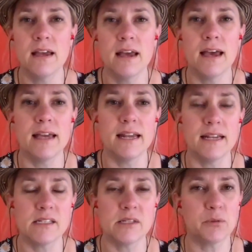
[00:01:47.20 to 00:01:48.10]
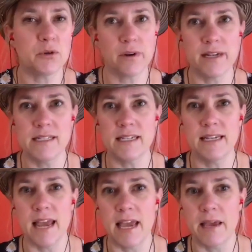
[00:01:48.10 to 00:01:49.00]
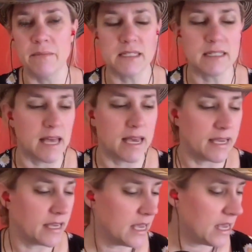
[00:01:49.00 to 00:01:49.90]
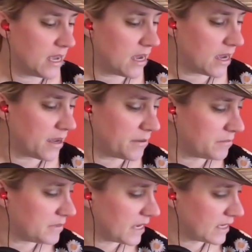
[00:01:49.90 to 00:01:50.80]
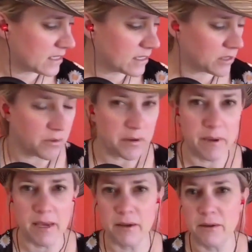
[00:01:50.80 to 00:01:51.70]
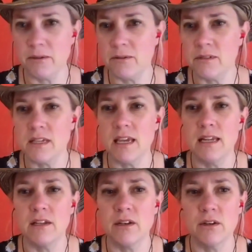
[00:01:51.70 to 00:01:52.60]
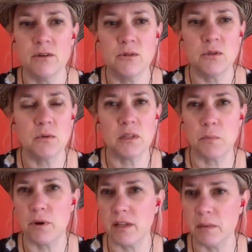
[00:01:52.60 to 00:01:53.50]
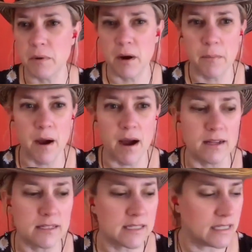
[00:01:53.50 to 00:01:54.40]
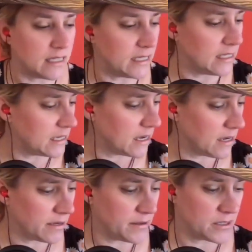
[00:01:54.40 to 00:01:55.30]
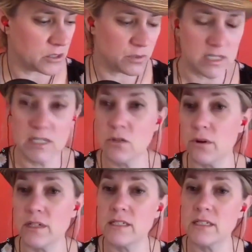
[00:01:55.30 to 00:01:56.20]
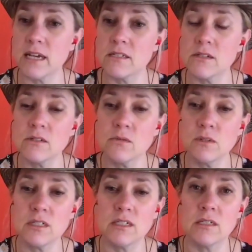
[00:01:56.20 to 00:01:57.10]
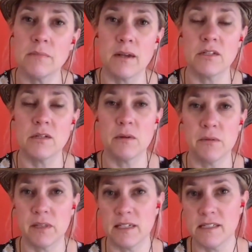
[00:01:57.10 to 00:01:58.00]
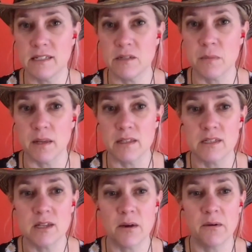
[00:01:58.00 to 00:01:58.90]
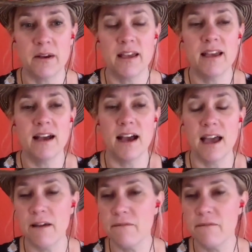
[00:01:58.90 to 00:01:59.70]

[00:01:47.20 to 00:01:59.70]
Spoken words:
and has some crazy names like Dance of the Winnebagos, In Cahoots with the Prickly Pear Posse, Twisty Tortoise Tussles, which is about to be released this month. So I have